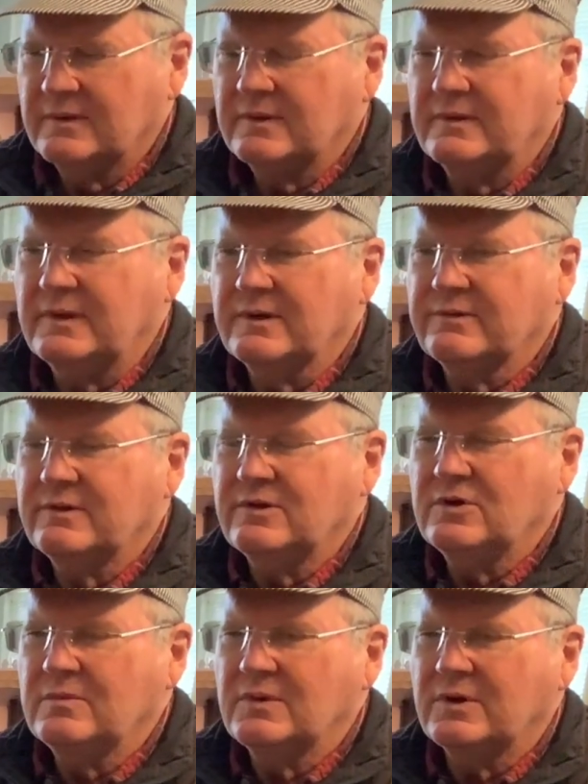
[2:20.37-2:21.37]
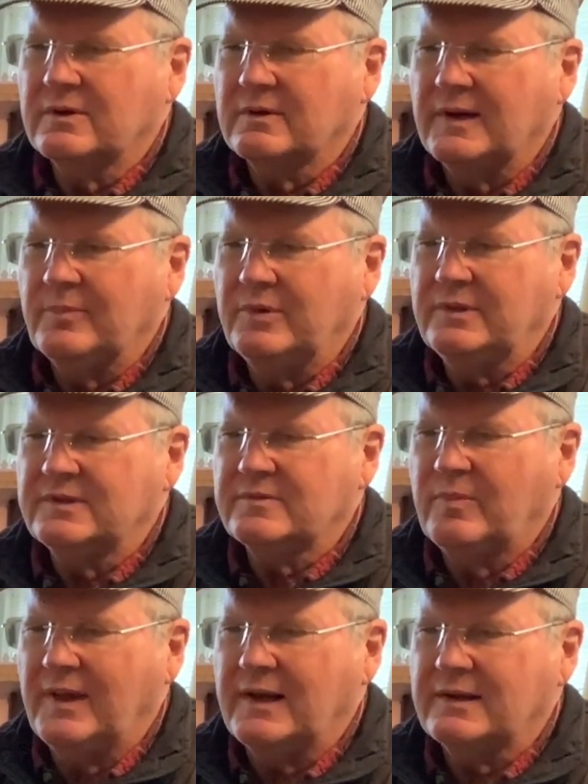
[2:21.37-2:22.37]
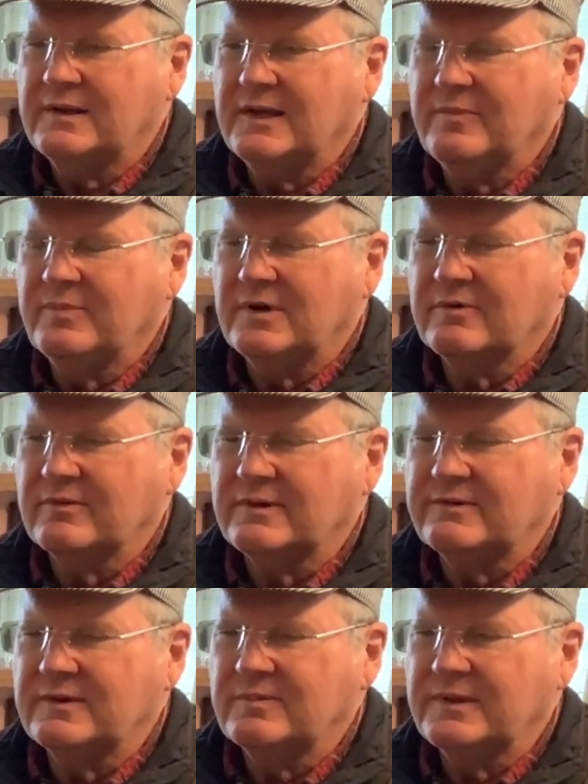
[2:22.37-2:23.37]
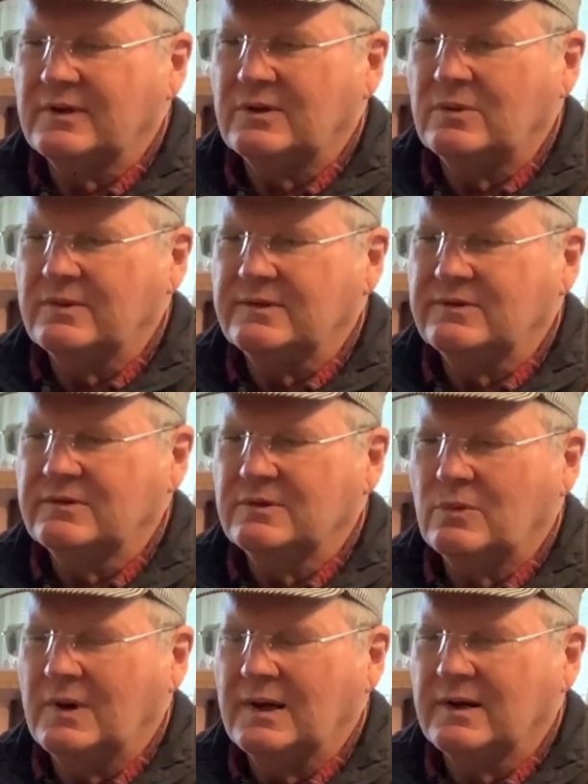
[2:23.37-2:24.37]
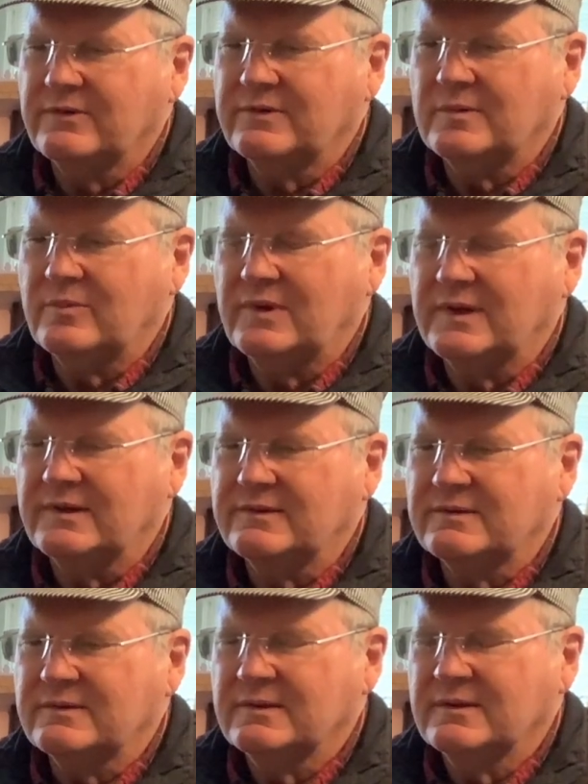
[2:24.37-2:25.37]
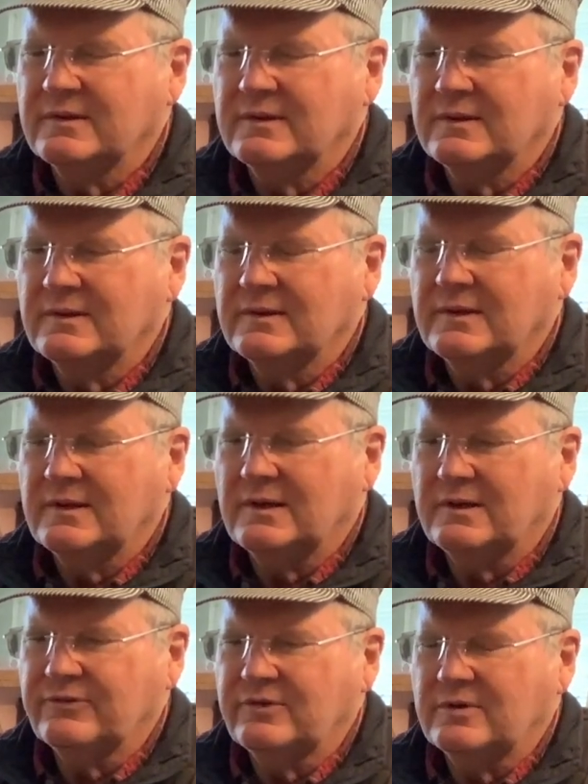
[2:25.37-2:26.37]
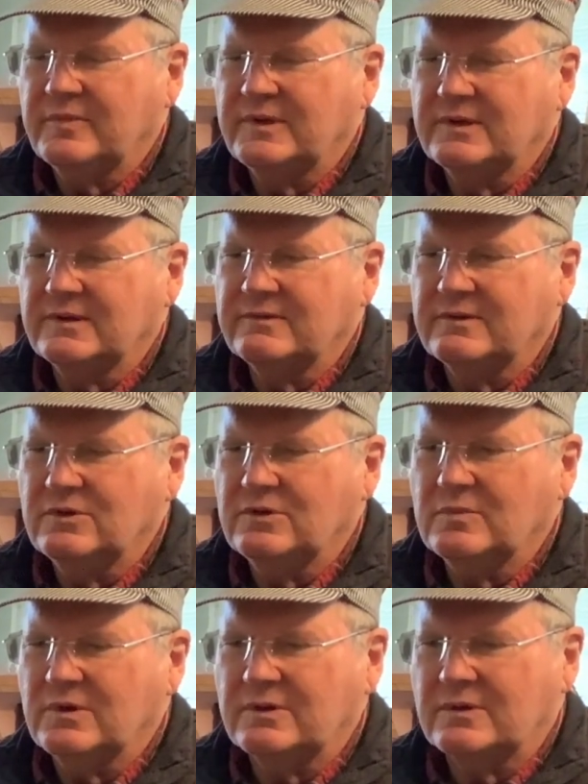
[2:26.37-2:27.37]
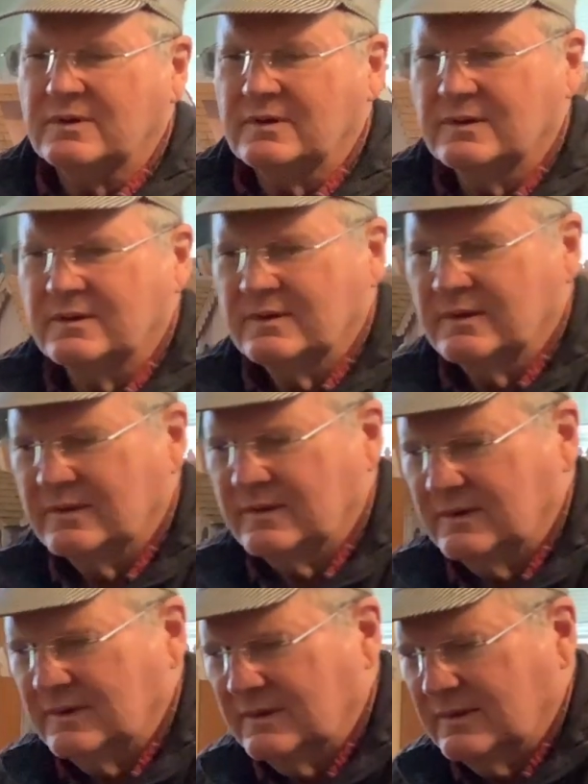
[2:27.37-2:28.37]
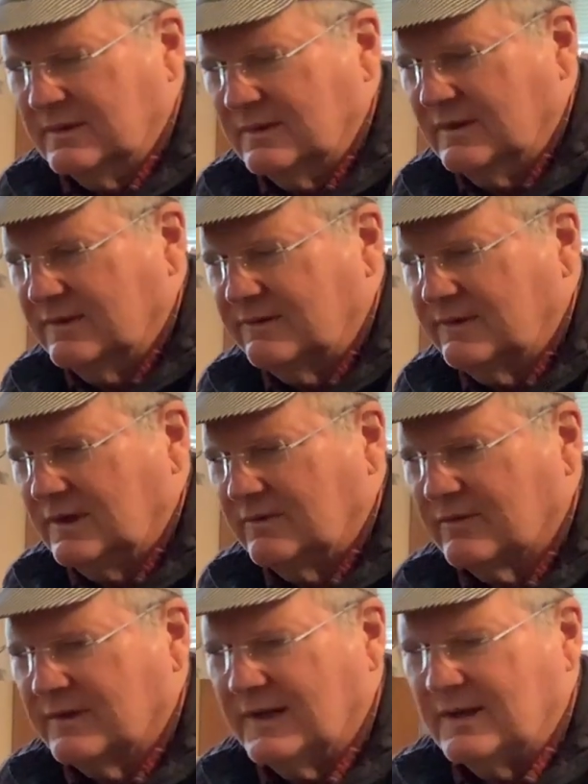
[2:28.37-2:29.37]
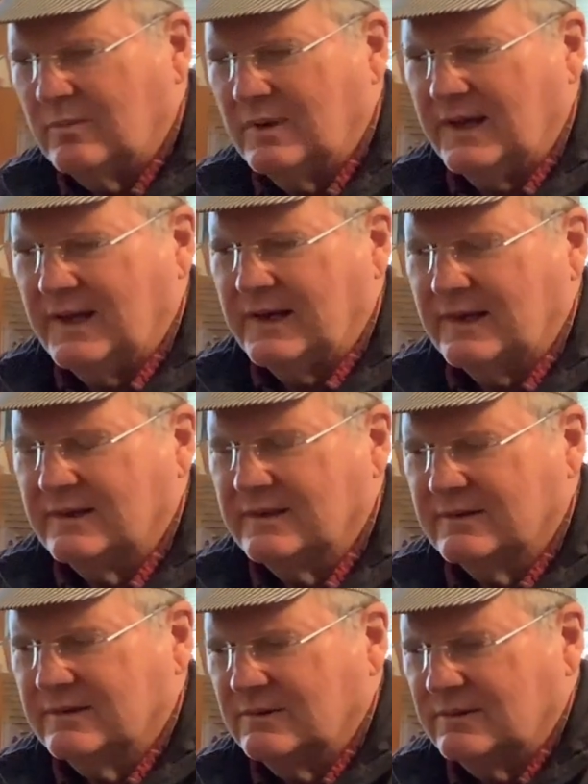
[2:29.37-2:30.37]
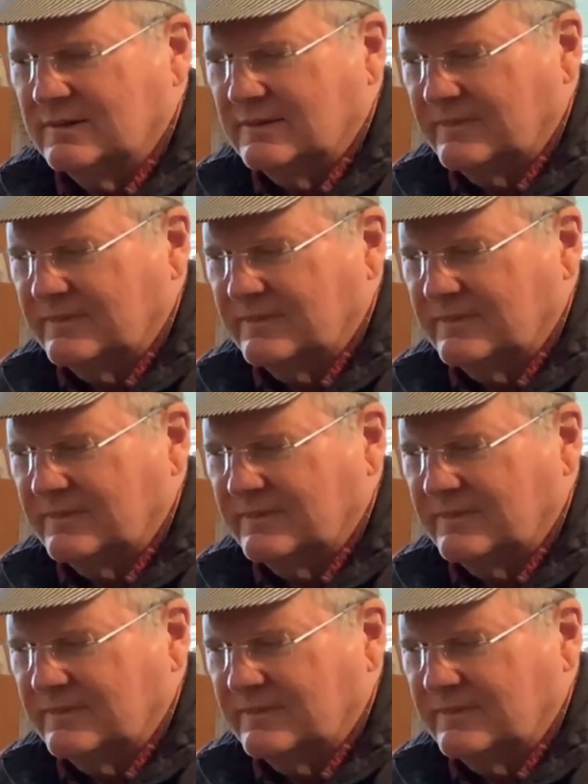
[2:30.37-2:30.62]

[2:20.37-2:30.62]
And there's the new motor. I put this black tape over it simply to hold these two wires in place, and also because the new motor is silver, not black, it